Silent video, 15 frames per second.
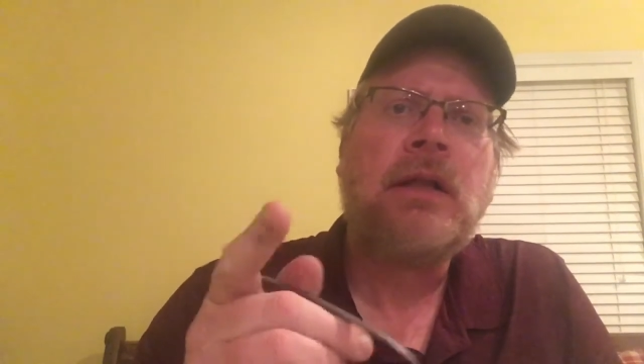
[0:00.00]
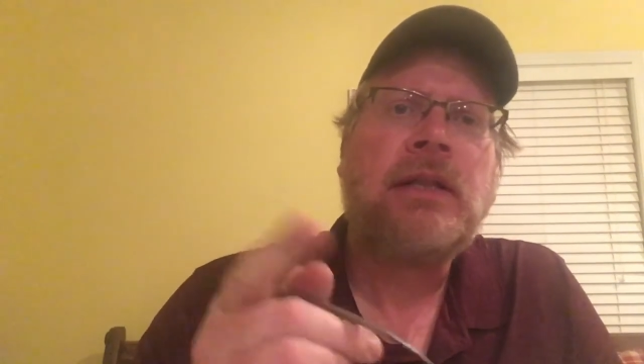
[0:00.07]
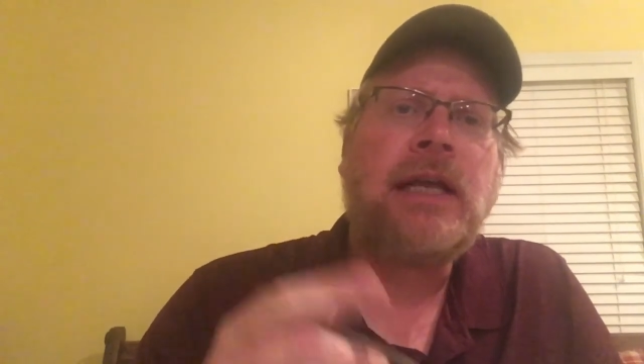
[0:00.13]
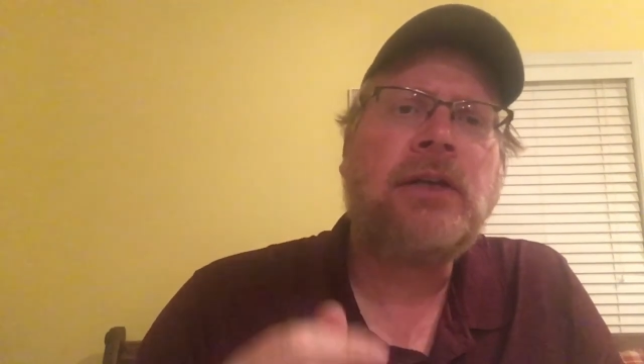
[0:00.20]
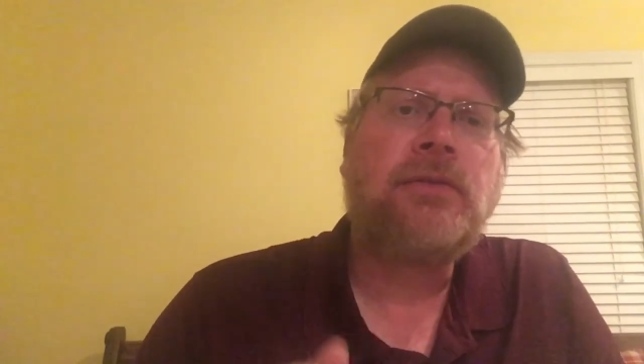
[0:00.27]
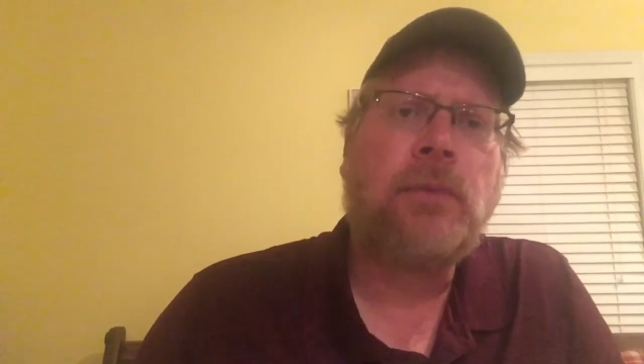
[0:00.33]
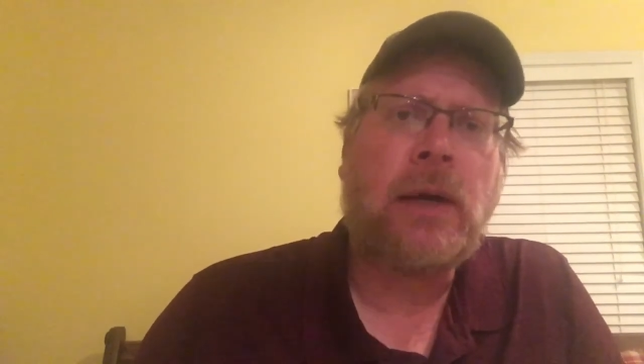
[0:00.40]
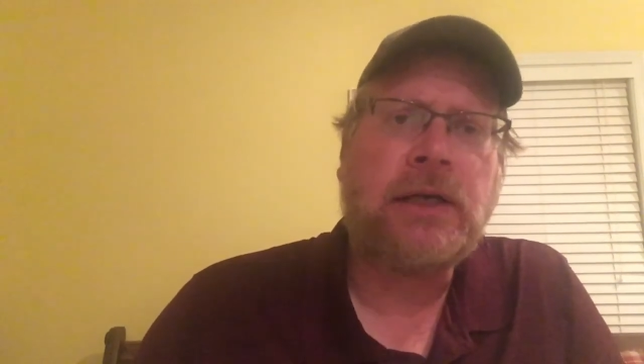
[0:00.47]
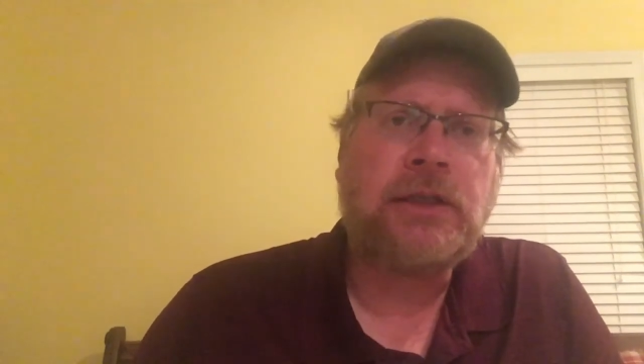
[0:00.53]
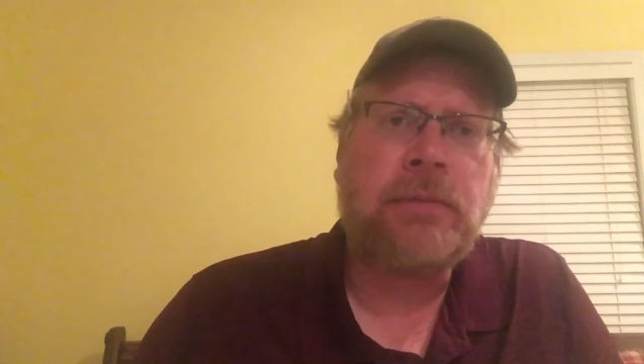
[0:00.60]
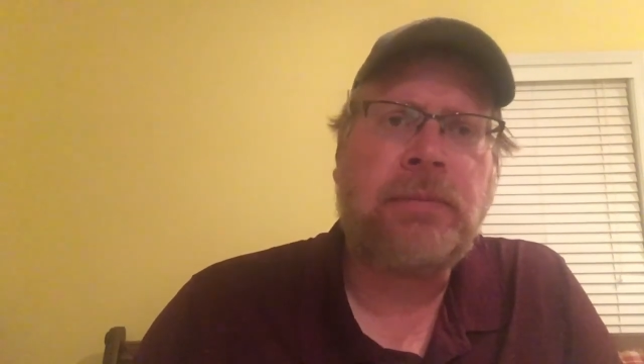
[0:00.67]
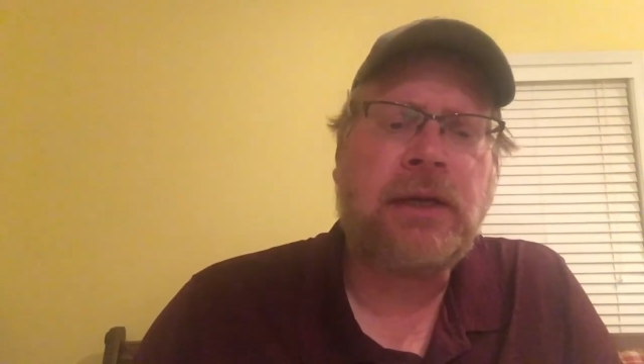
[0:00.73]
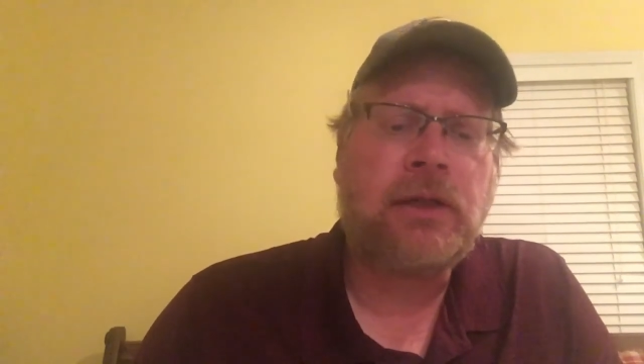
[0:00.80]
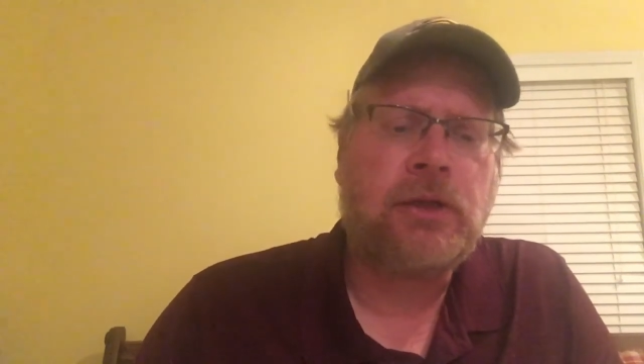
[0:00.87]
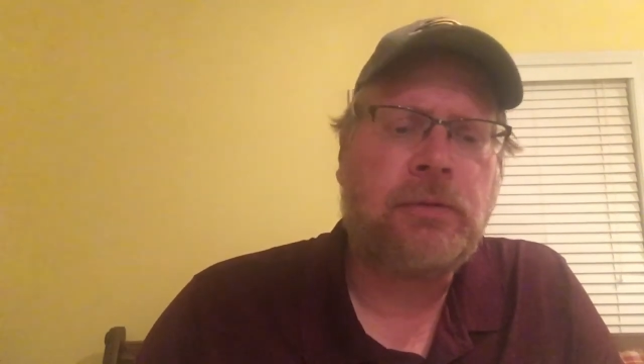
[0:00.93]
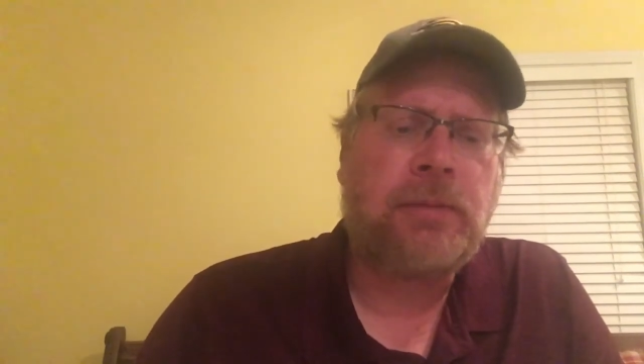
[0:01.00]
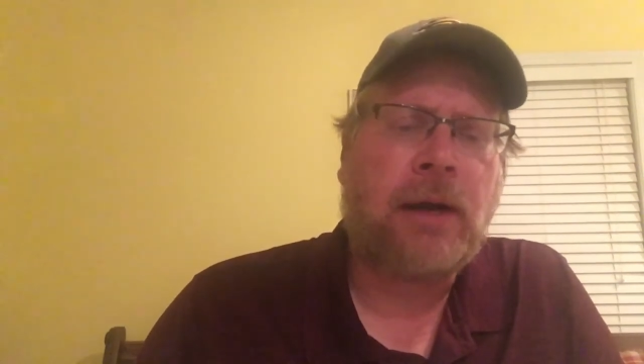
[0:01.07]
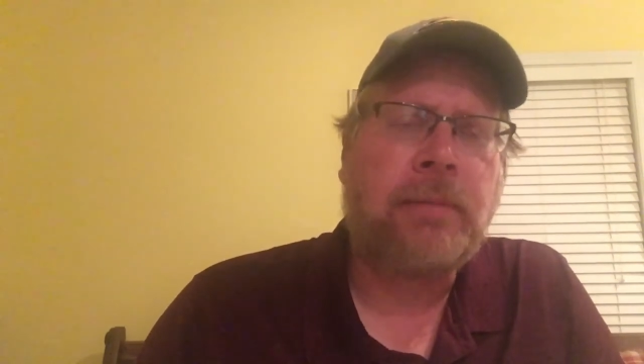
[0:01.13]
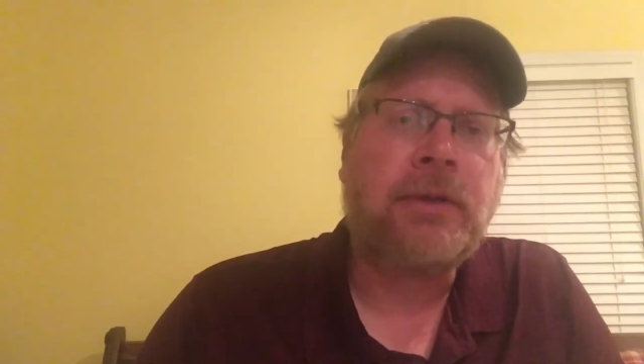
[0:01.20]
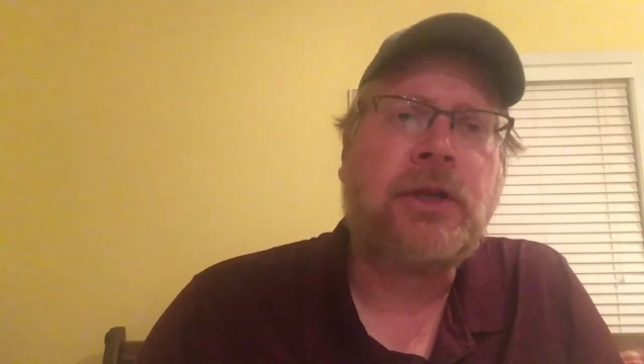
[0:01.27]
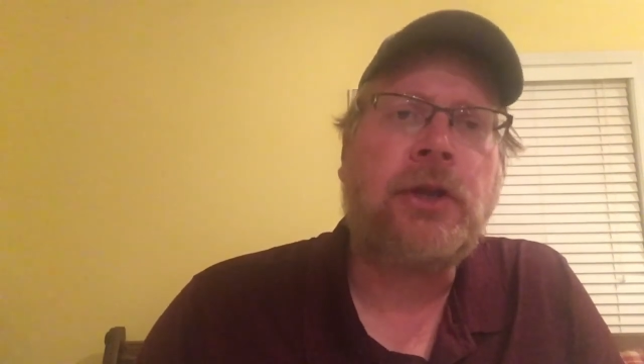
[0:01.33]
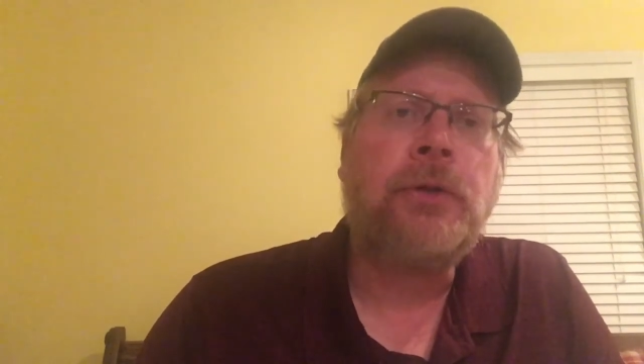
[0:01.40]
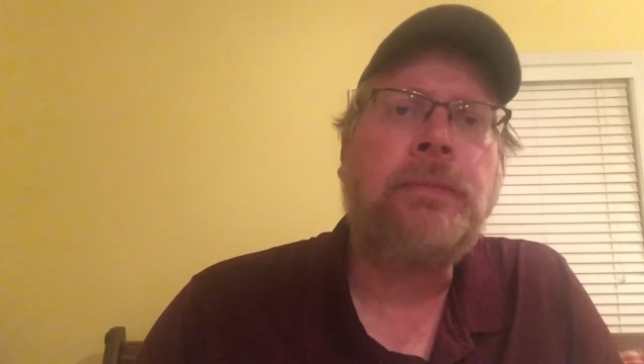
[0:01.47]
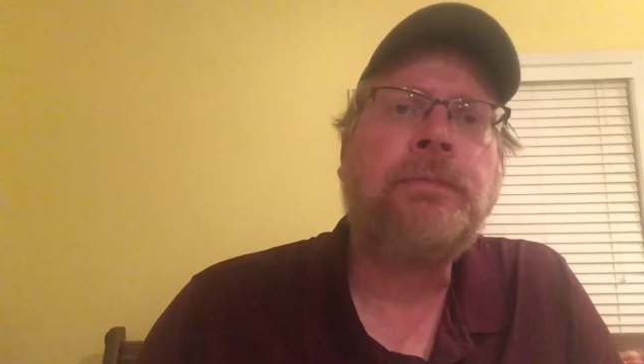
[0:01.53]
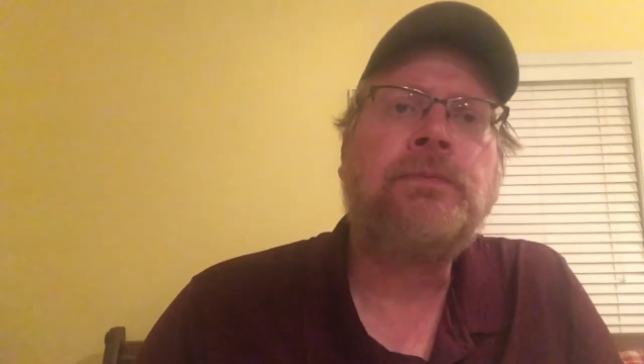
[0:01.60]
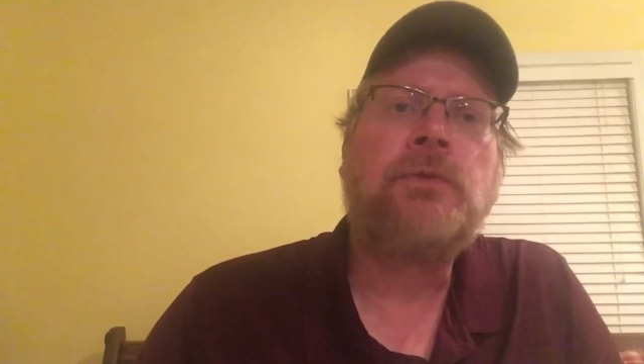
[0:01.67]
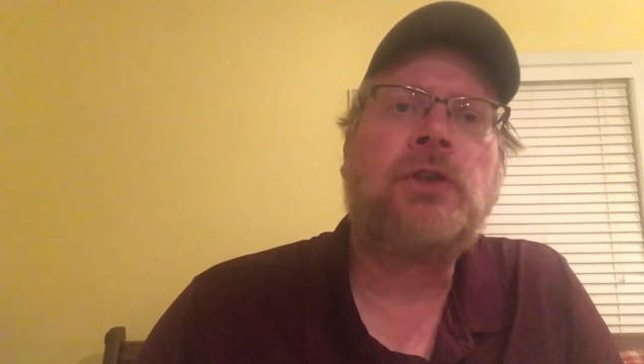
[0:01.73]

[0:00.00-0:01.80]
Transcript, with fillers: Thanks for watching Big Lew Barbecue.